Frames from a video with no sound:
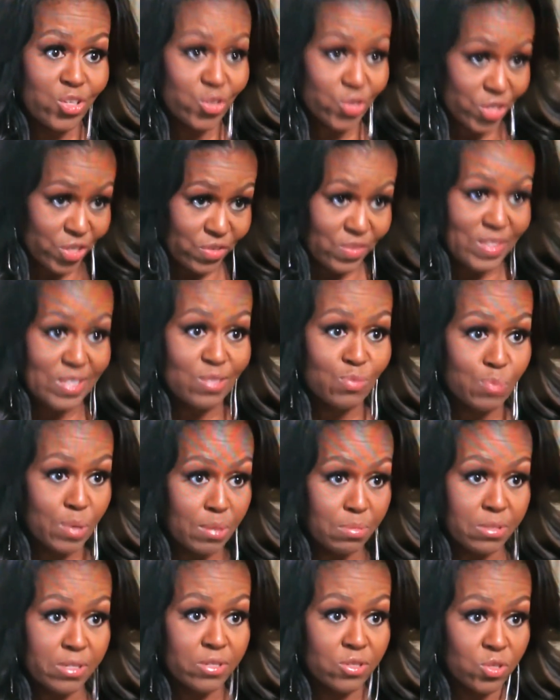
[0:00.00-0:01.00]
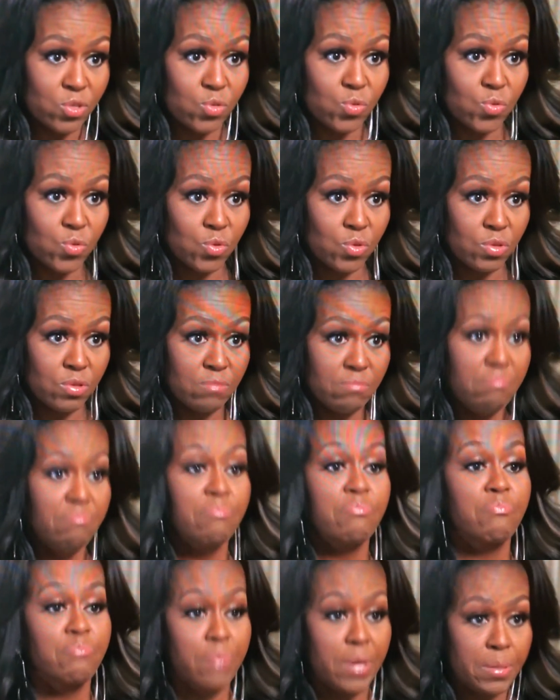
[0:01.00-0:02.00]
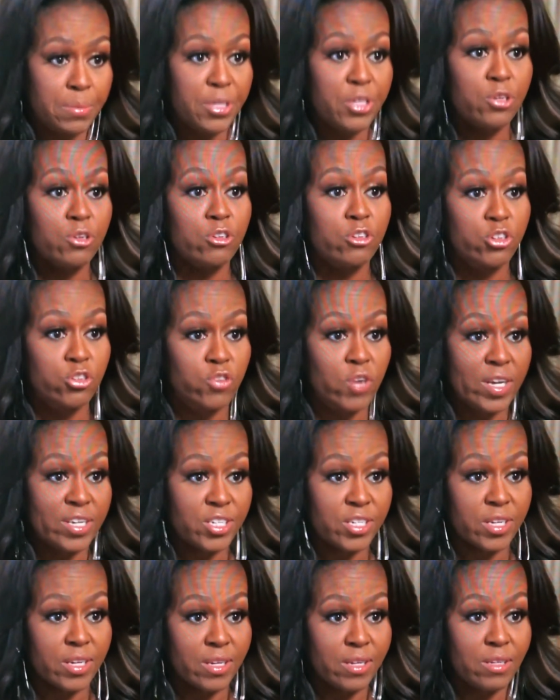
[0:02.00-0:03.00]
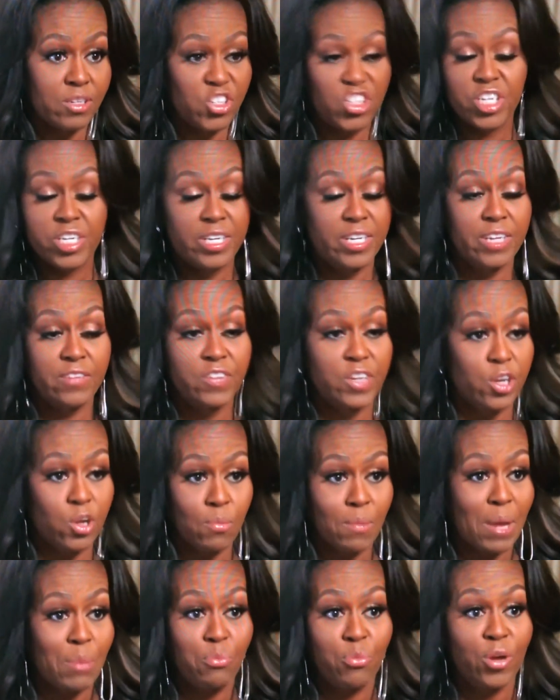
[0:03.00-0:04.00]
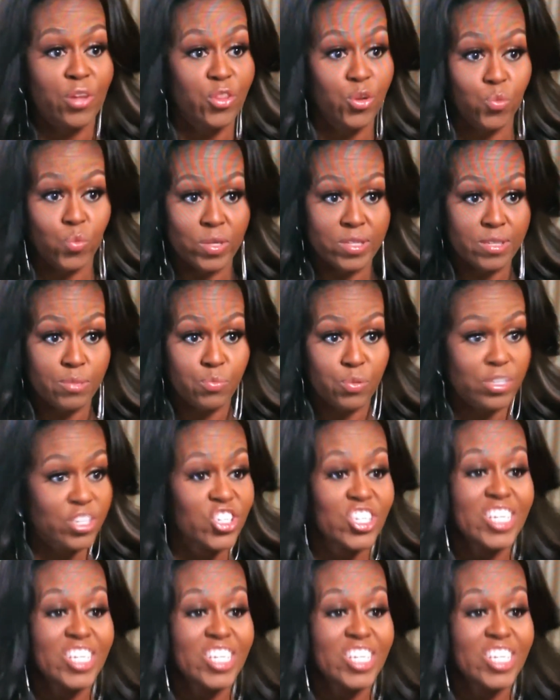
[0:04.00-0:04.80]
You're here in this public school. Maybe you're stretching. She didn't even know my brother went to